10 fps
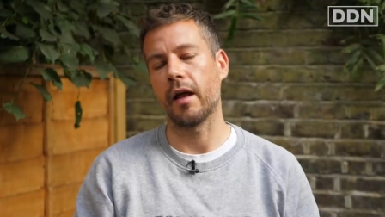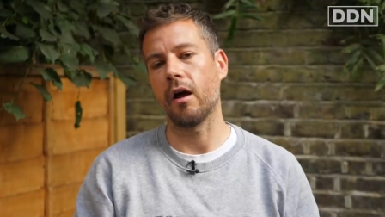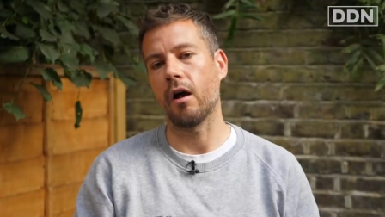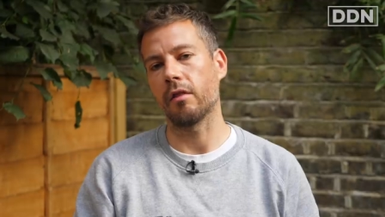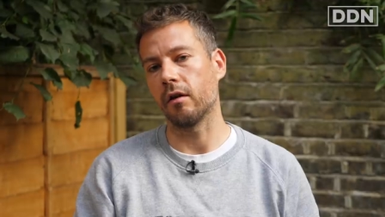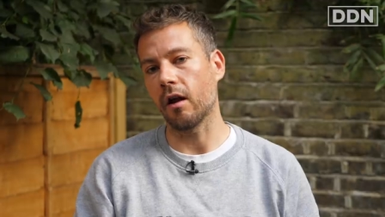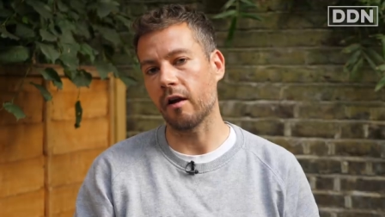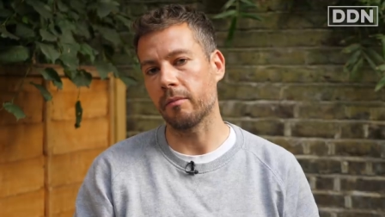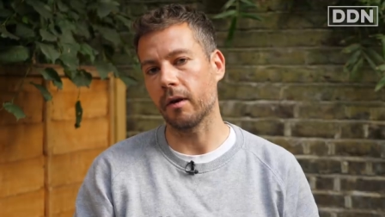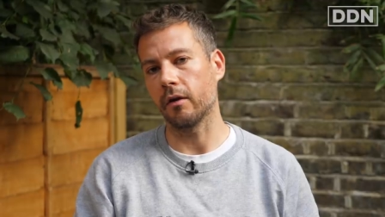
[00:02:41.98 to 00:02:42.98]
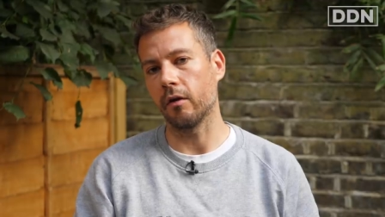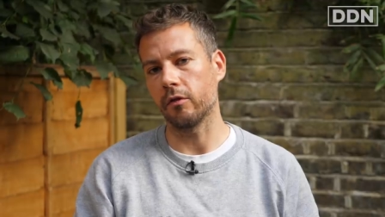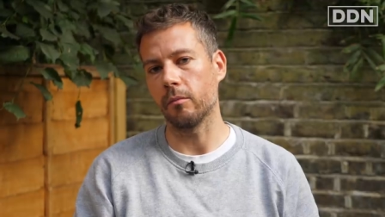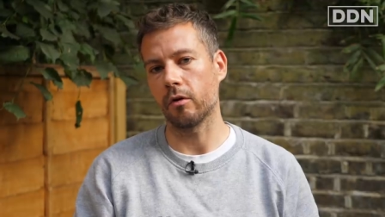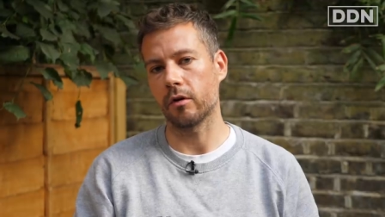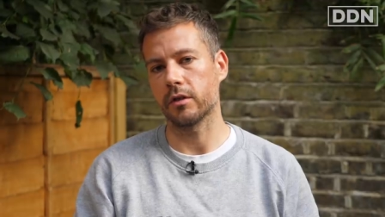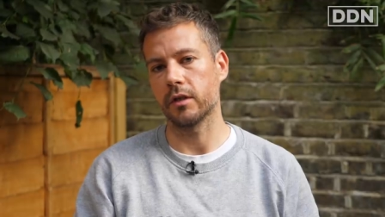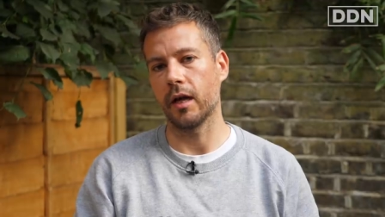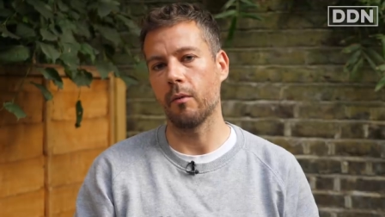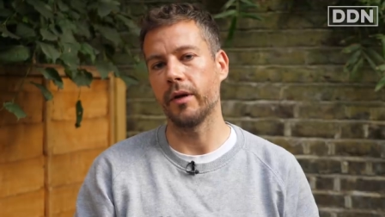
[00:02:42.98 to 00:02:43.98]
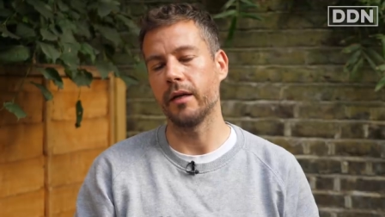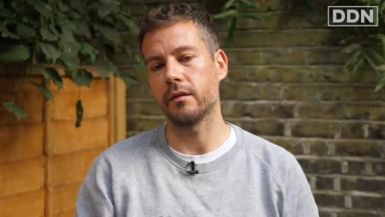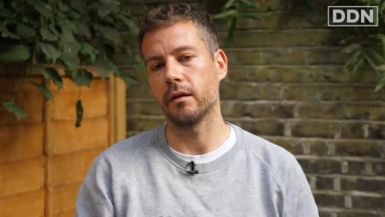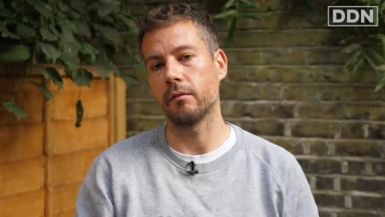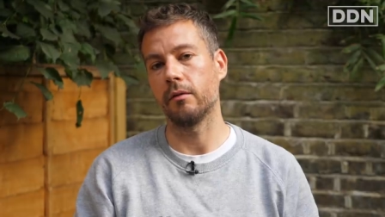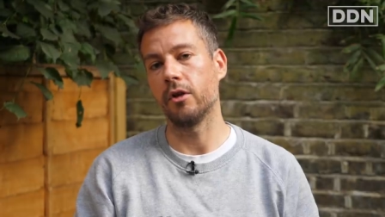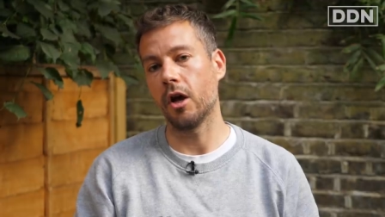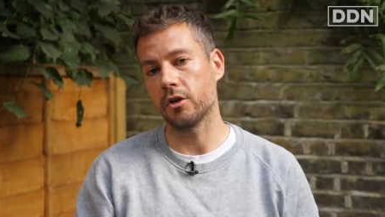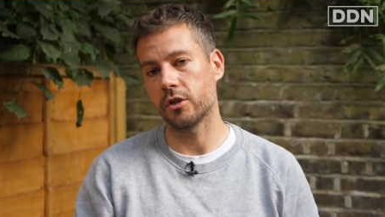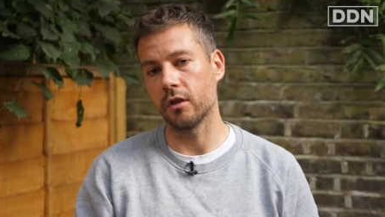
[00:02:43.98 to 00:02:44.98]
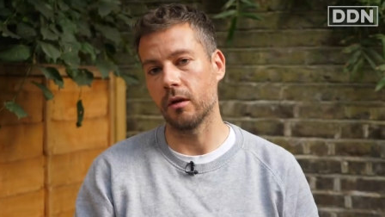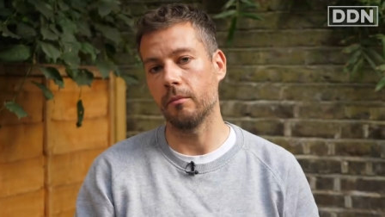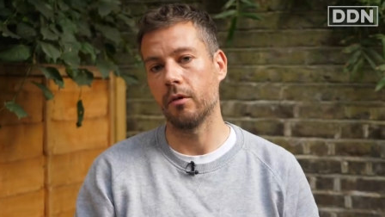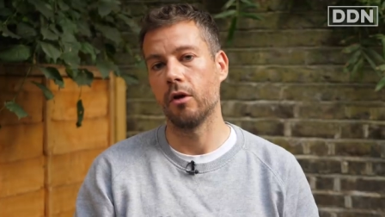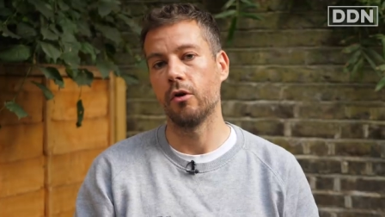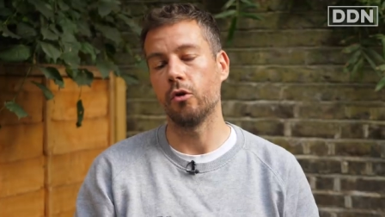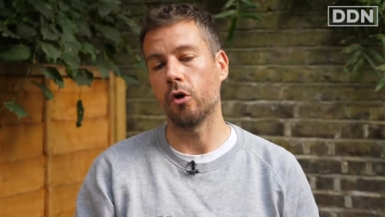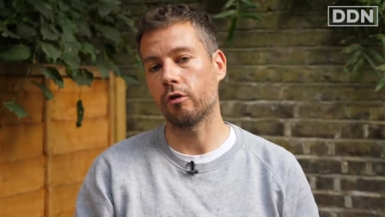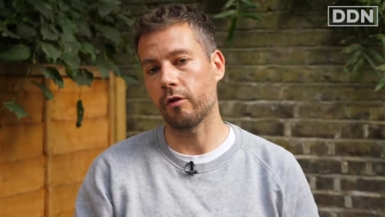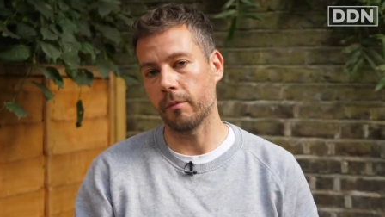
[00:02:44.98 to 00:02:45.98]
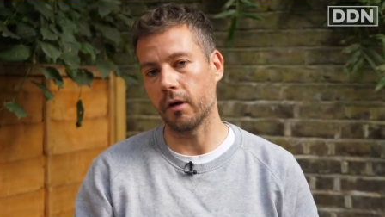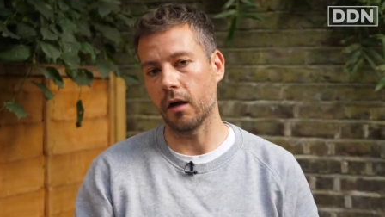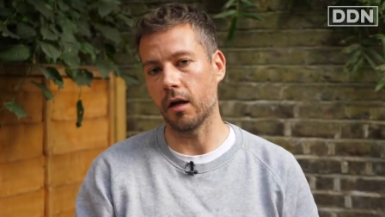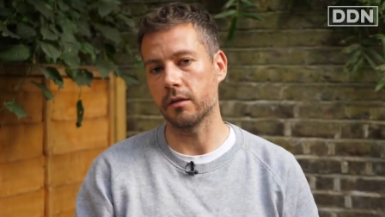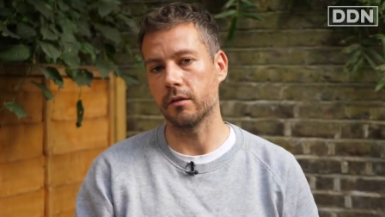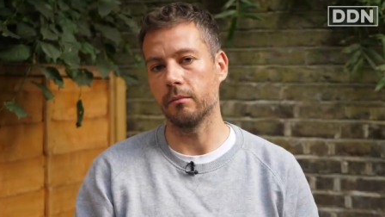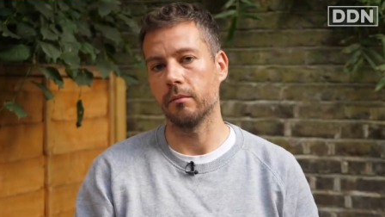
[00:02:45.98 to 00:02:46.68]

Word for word: they are the lifeblood of democracy and we need to nurture them, not criminalise them.